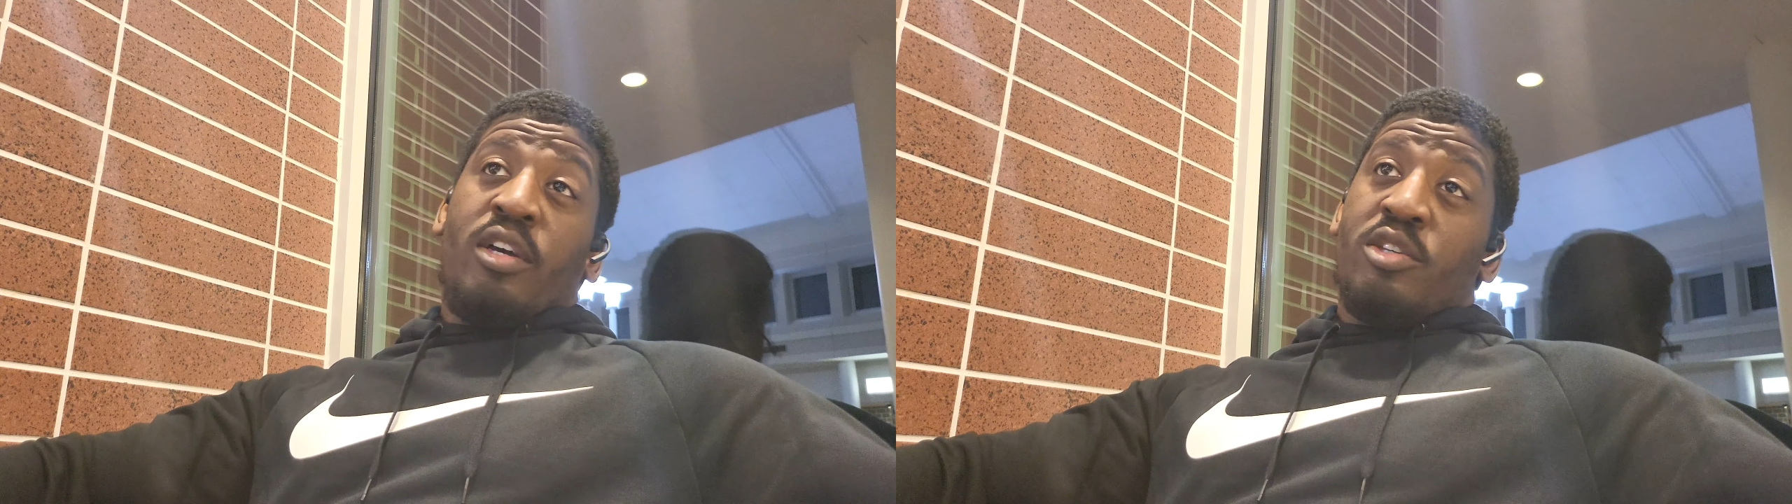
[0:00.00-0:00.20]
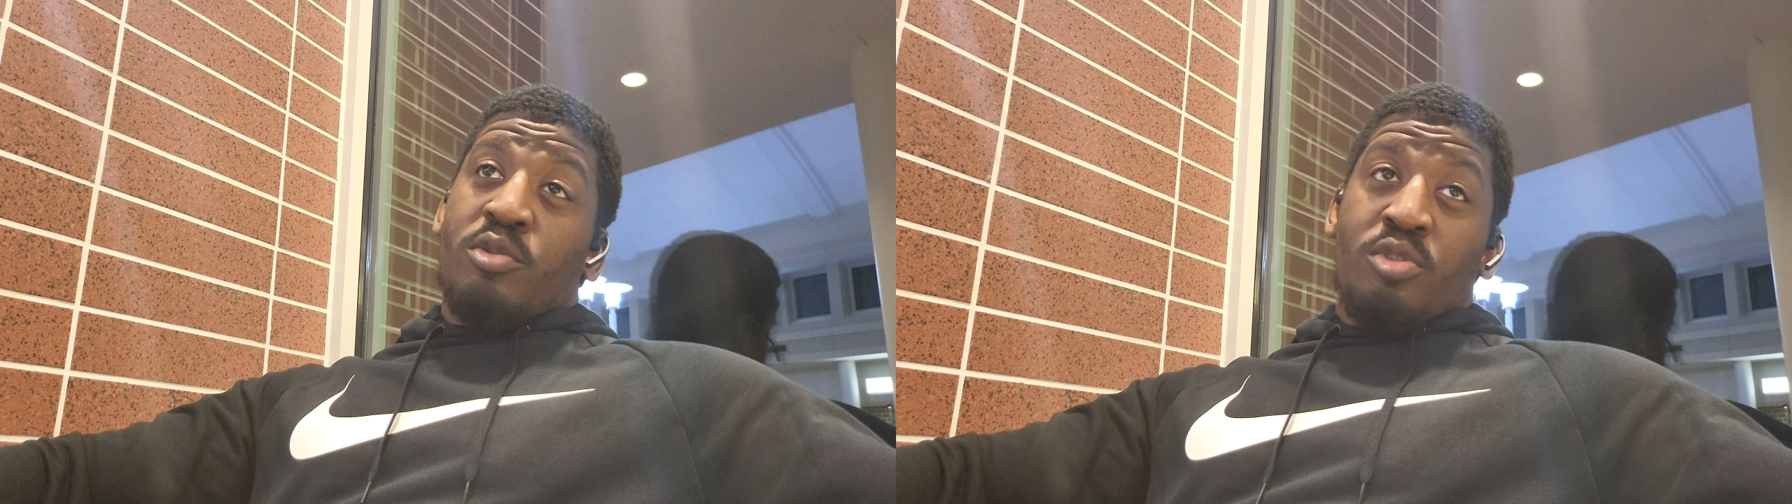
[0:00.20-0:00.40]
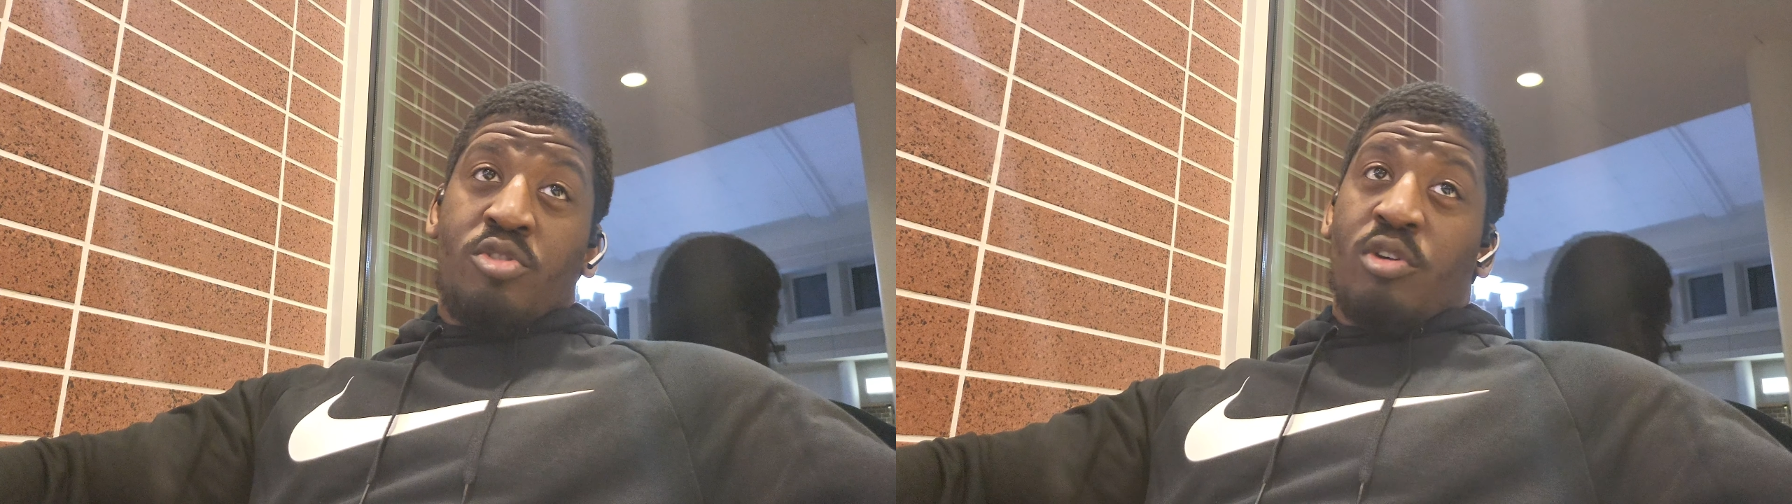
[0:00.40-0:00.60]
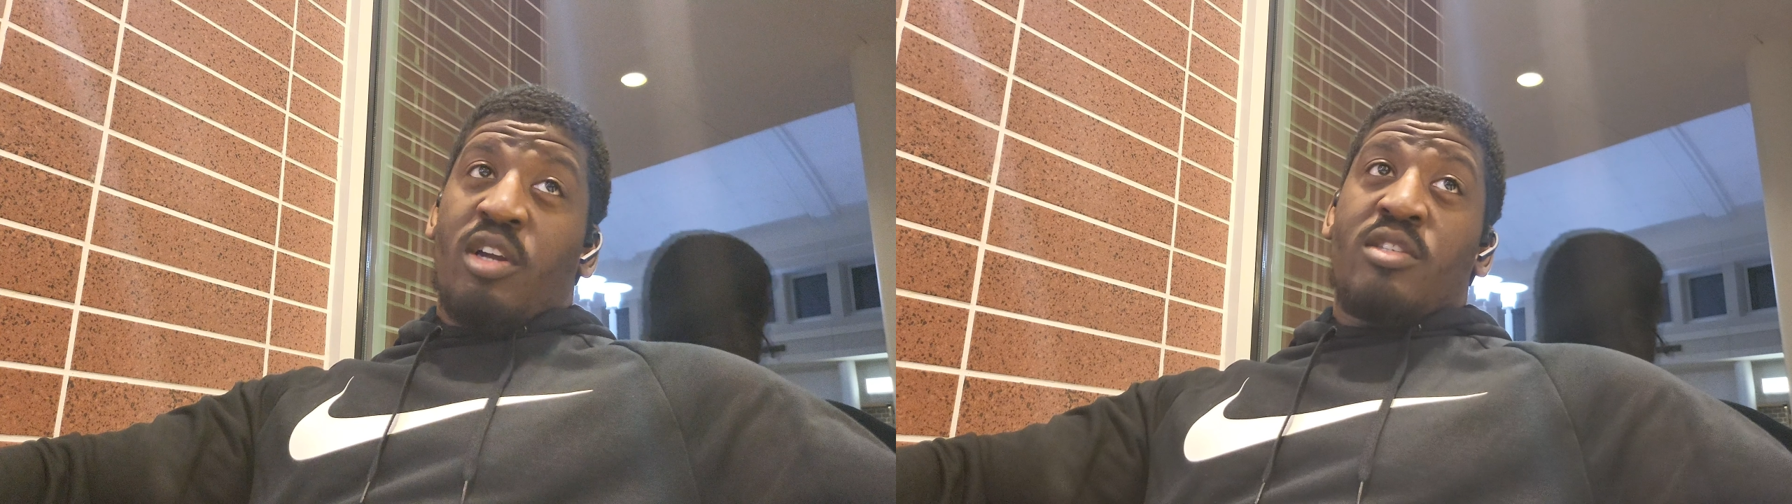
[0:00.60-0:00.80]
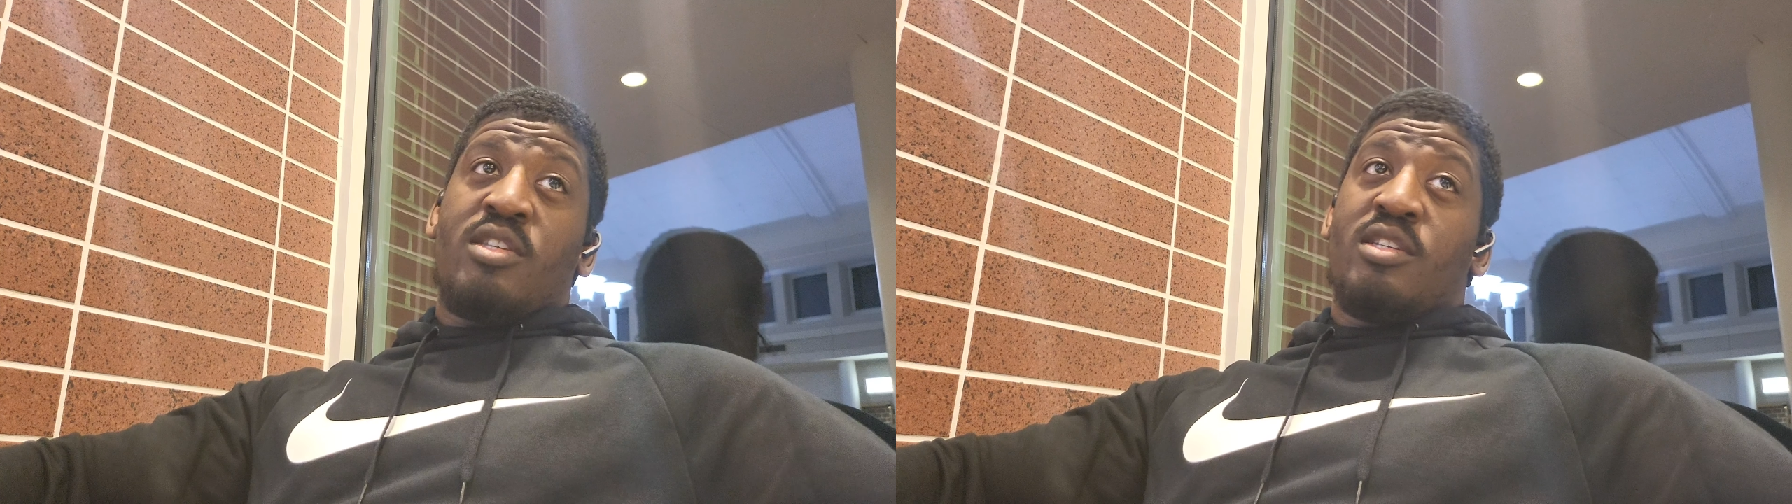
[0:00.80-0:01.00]
a used
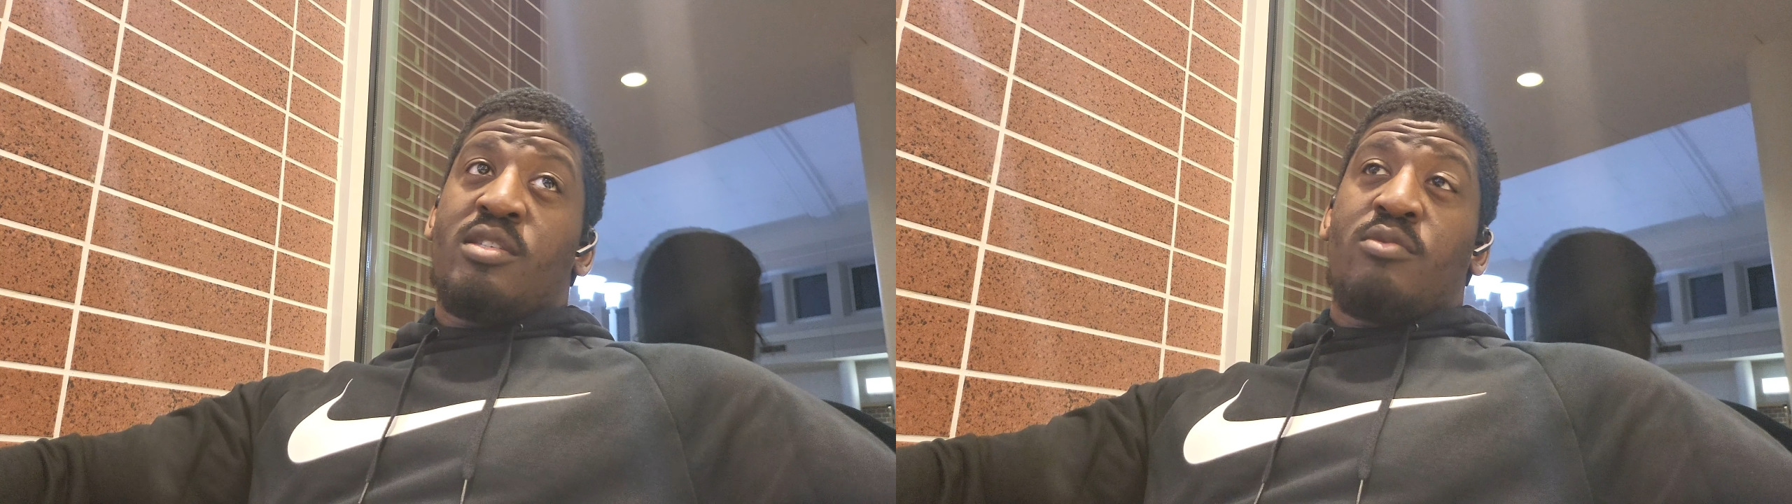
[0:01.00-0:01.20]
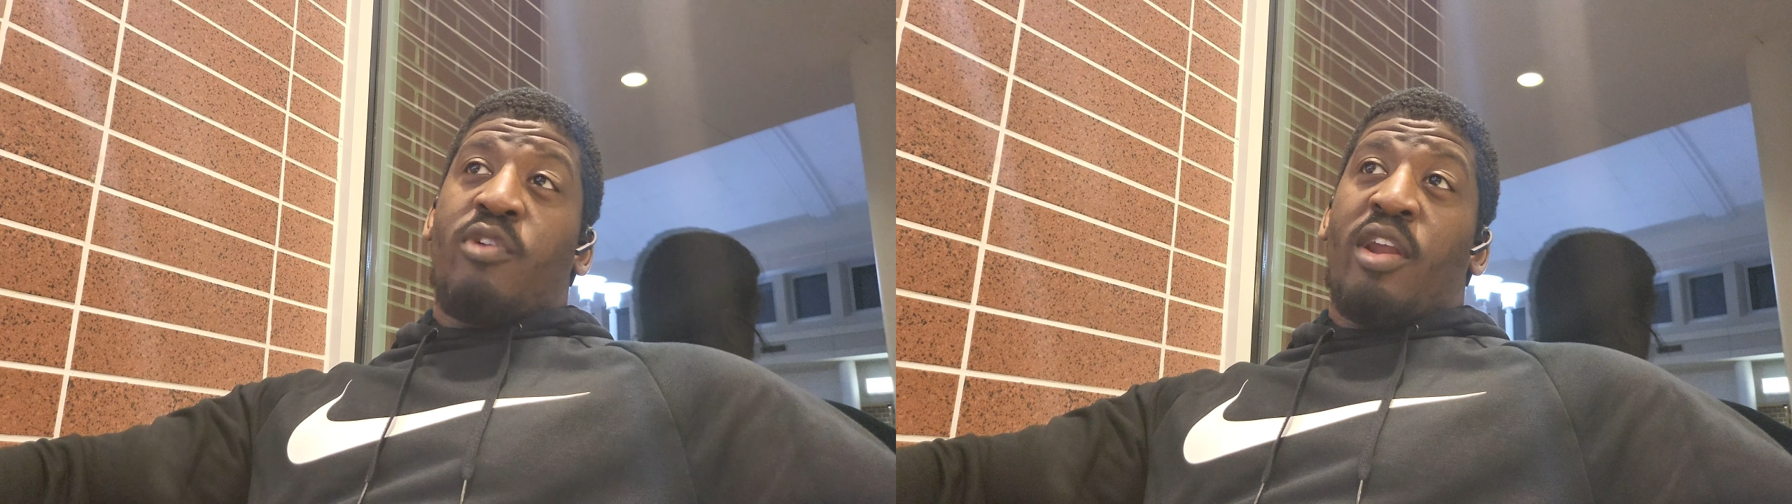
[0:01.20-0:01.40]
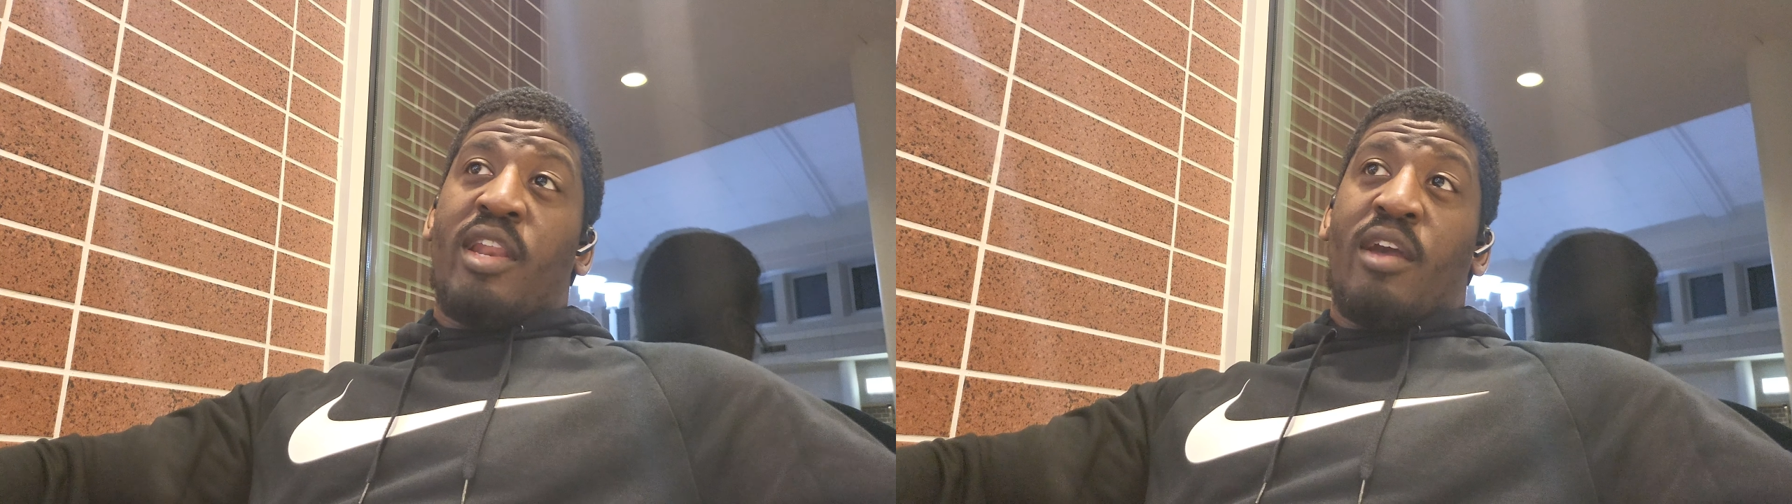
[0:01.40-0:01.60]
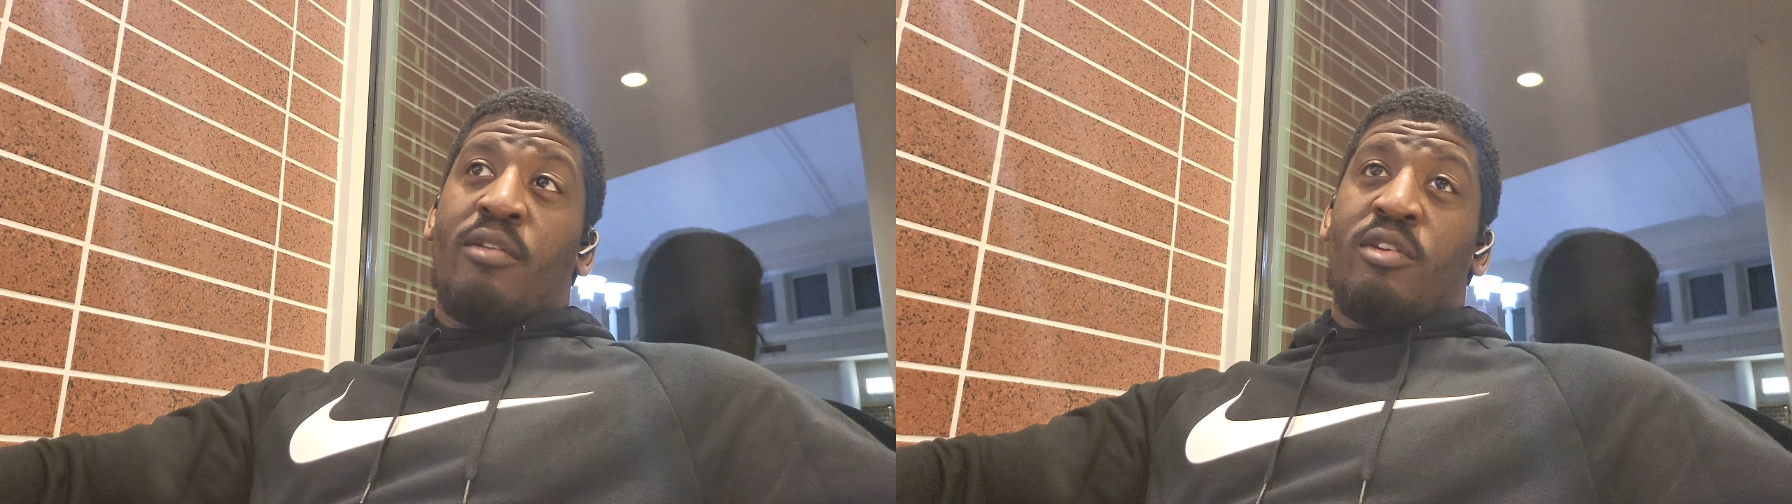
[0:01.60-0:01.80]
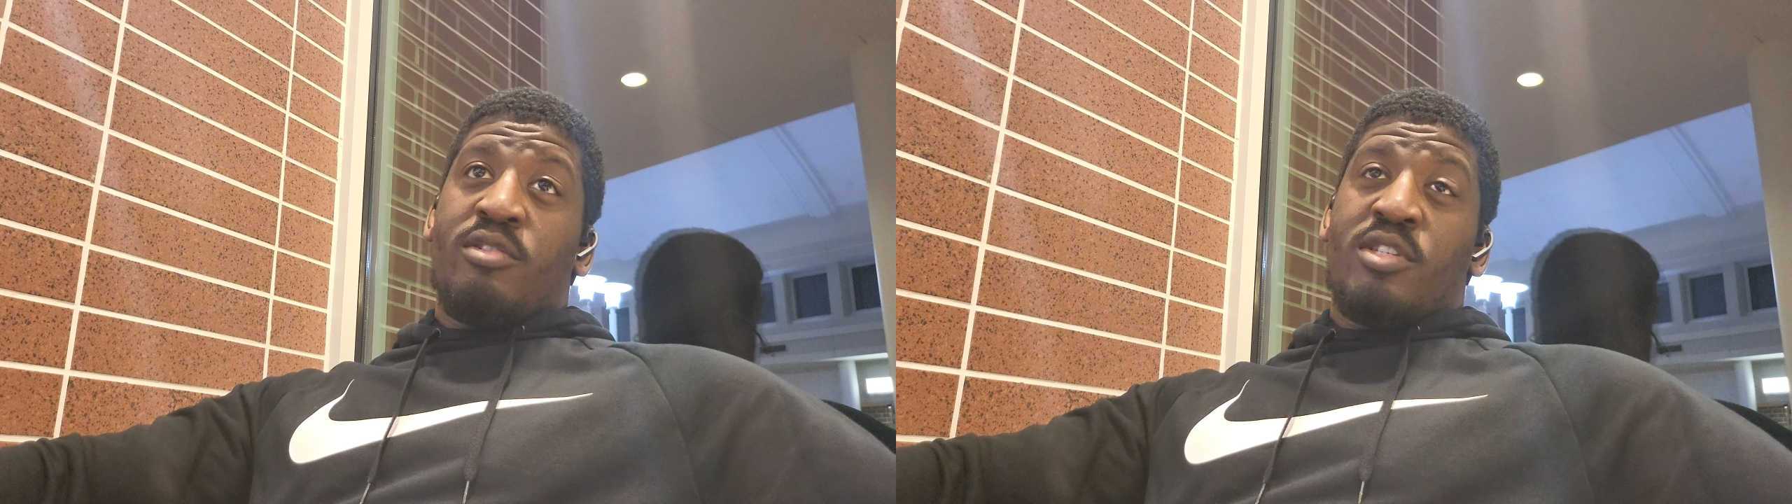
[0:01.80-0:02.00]
truck since right
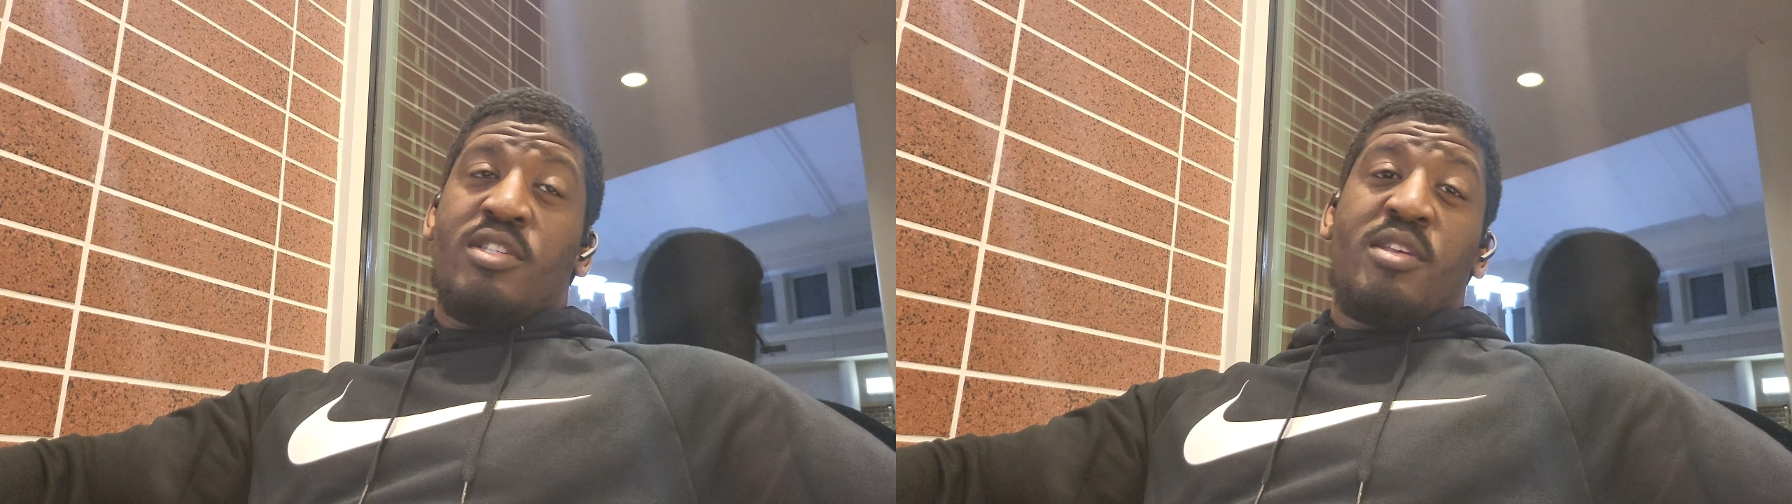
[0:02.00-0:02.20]
now there's the